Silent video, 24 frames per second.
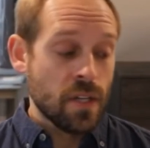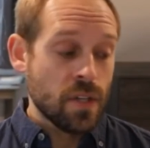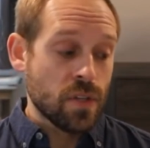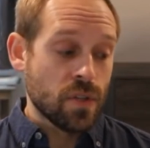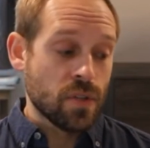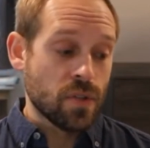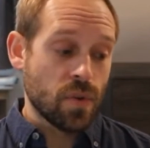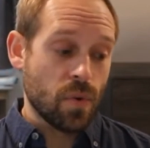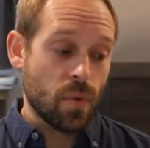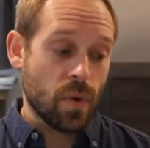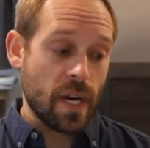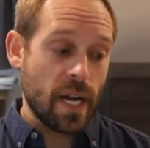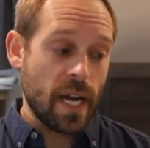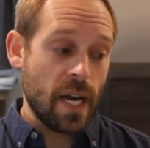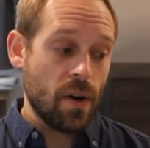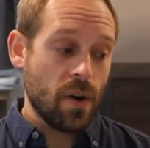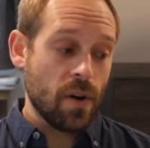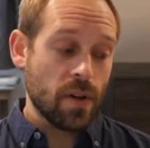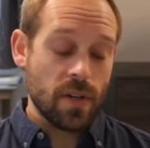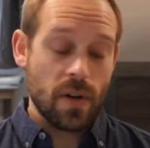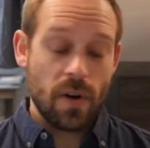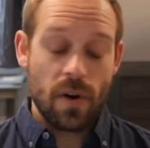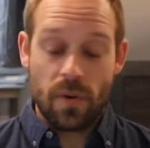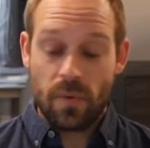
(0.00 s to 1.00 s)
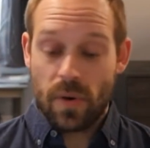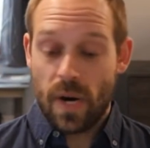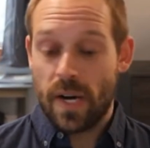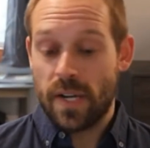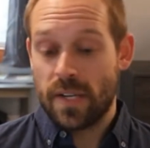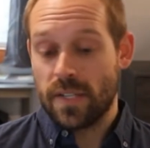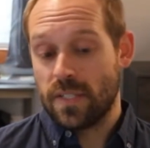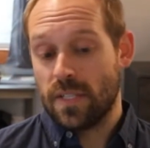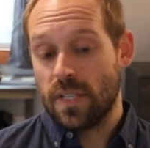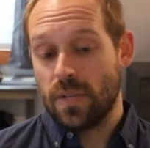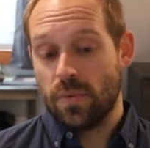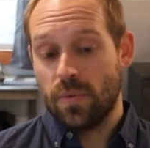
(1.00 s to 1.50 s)
So what I
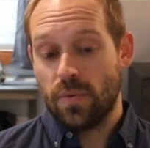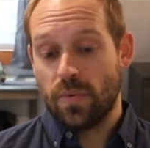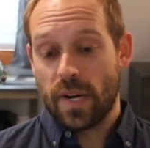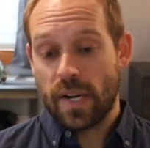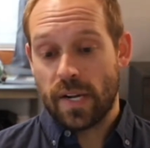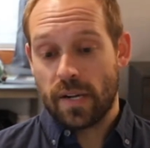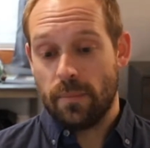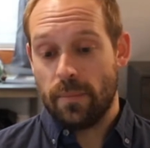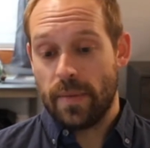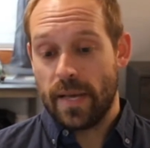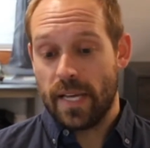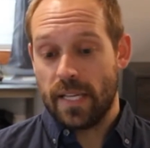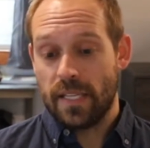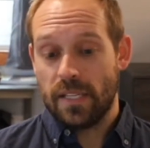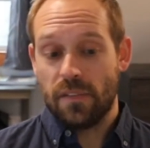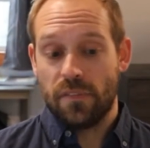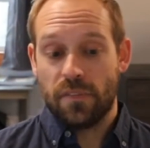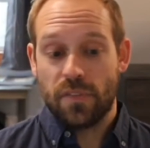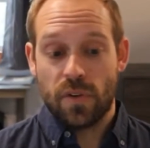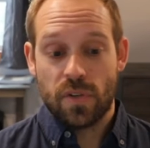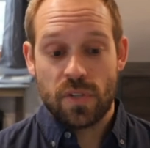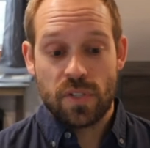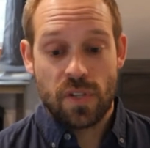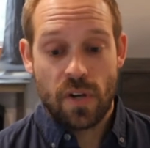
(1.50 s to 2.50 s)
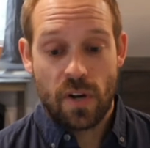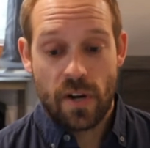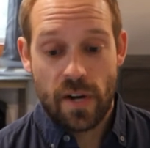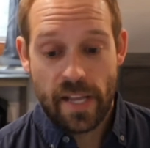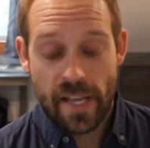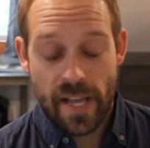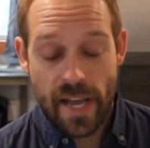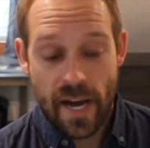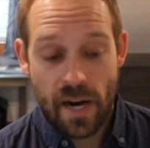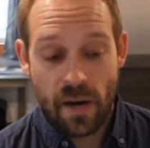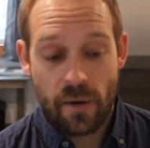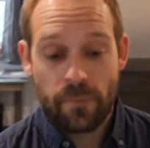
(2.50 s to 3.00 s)
honestly would recommend if you're
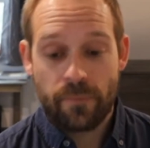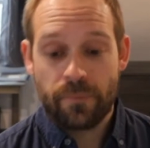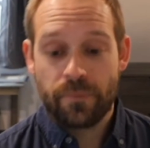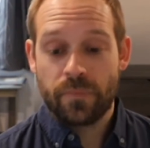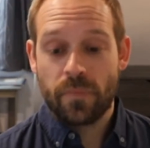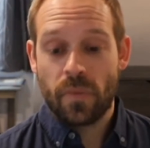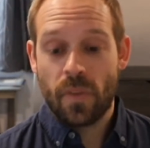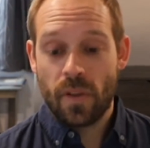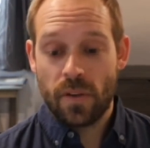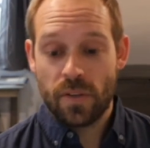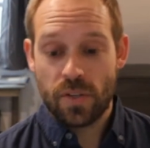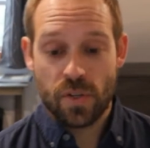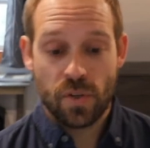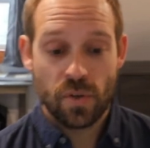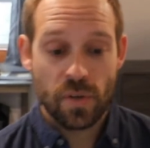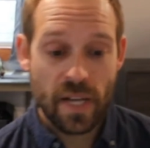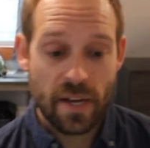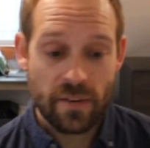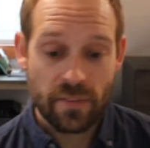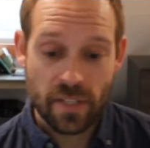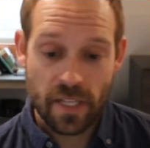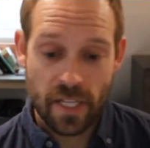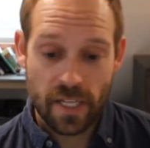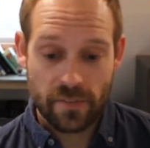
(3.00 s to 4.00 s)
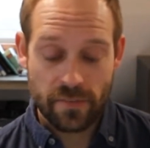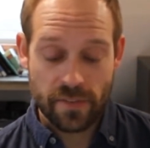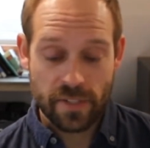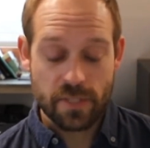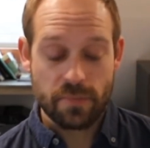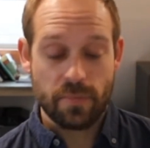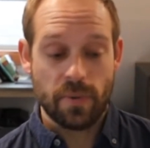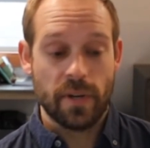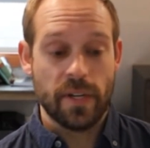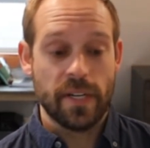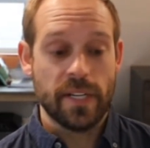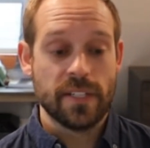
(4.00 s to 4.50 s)
starting out, you don't have a lot of
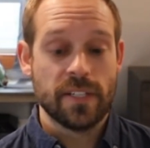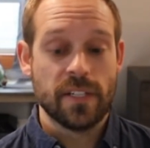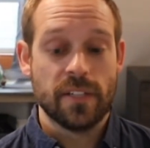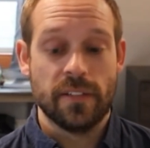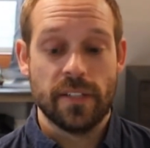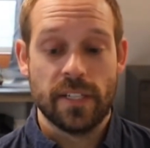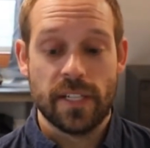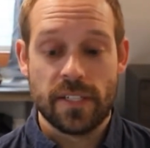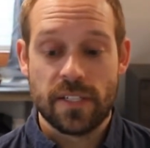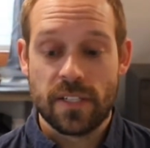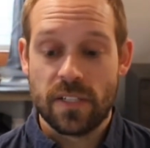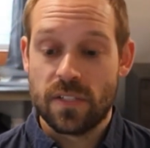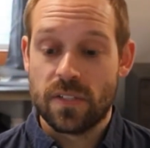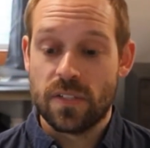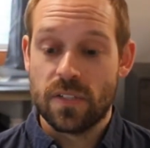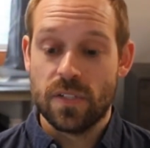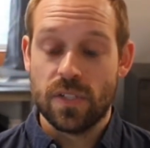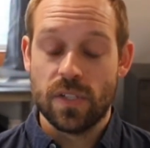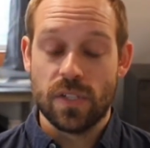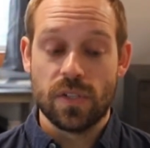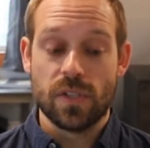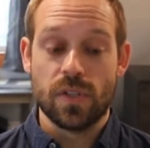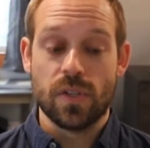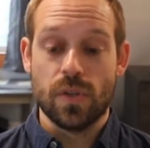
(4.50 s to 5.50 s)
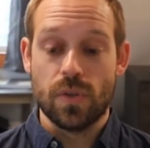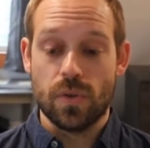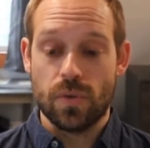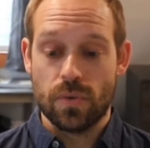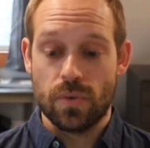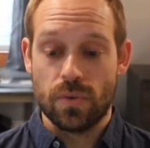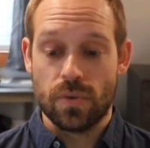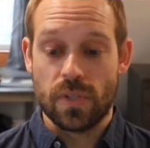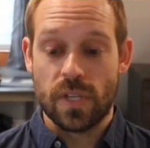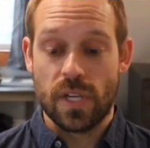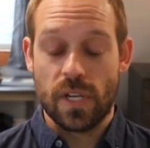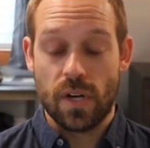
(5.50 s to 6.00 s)
experience in this, is to just
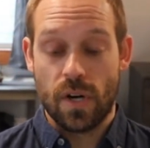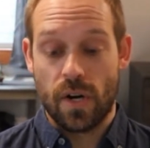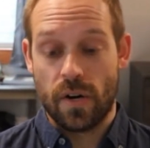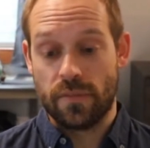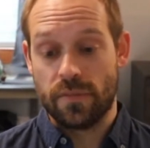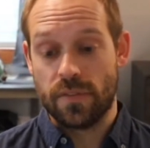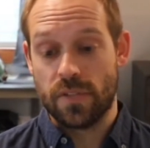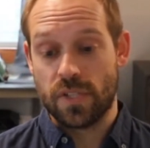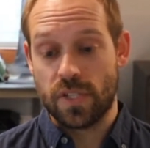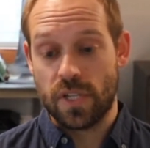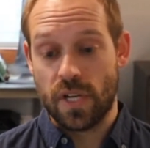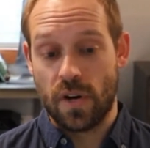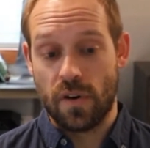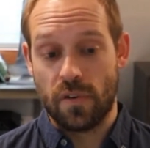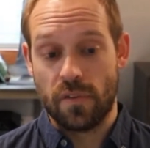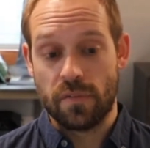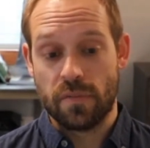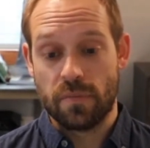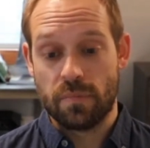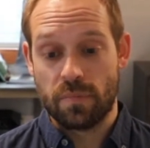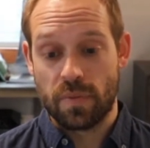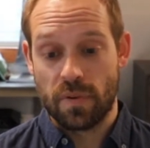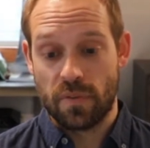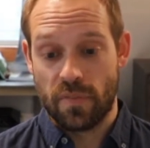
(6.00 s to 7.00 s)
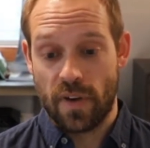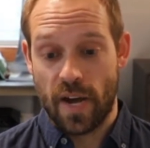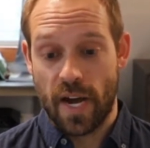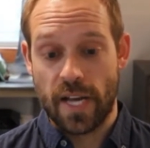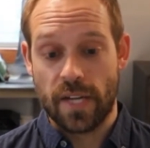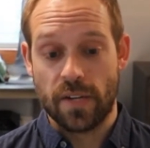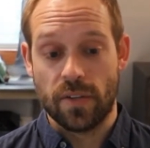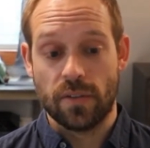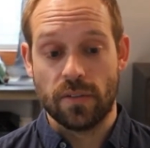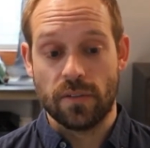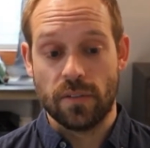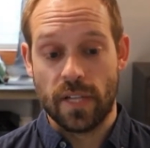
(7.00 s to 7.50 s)
use an off-the-shelf
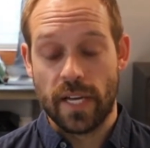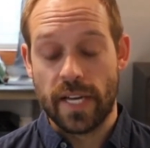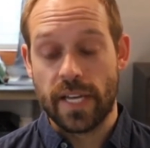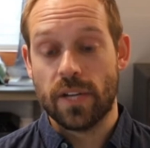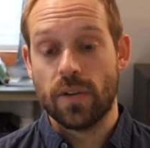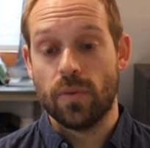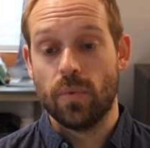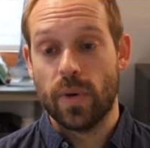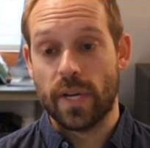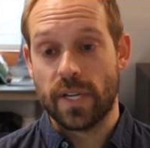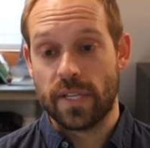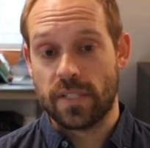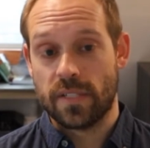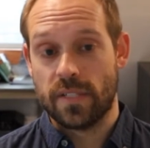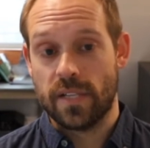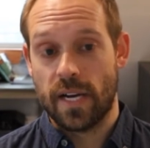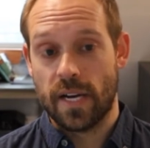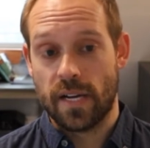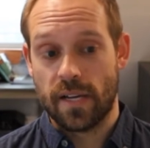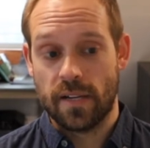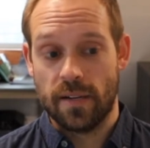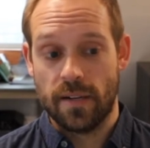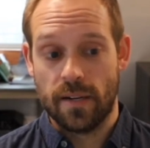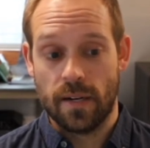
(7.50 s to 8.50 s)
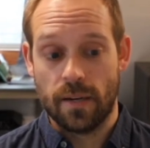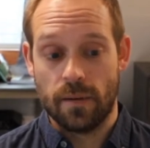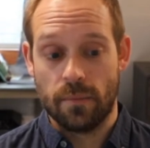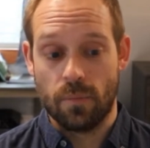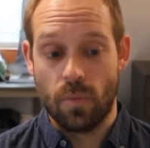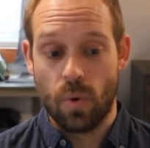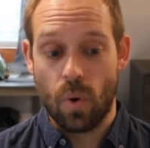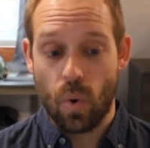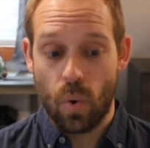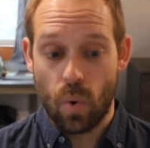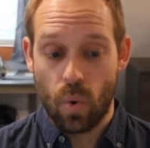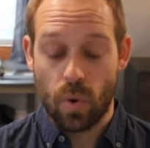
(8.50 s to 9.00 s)
provider like
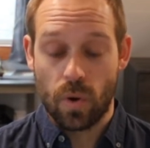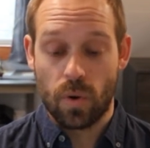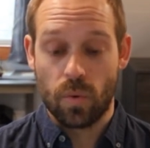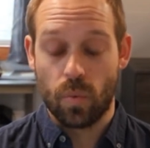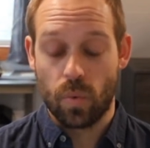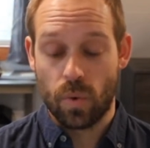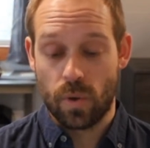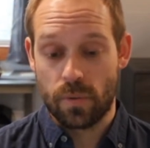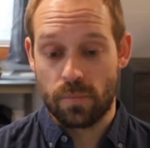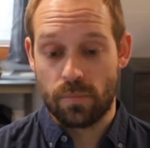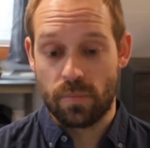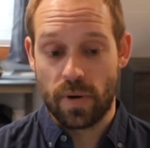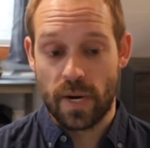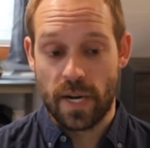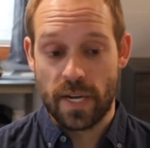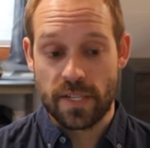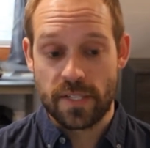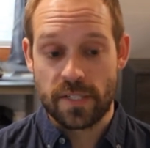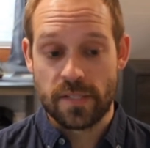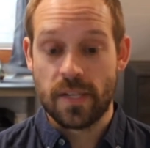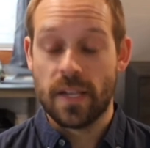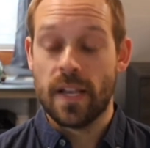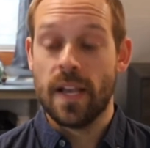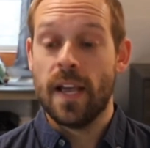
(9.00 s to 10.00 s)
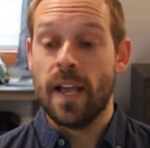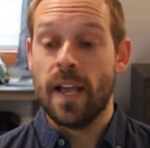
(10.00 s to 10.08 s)
Wix.com or WordPress.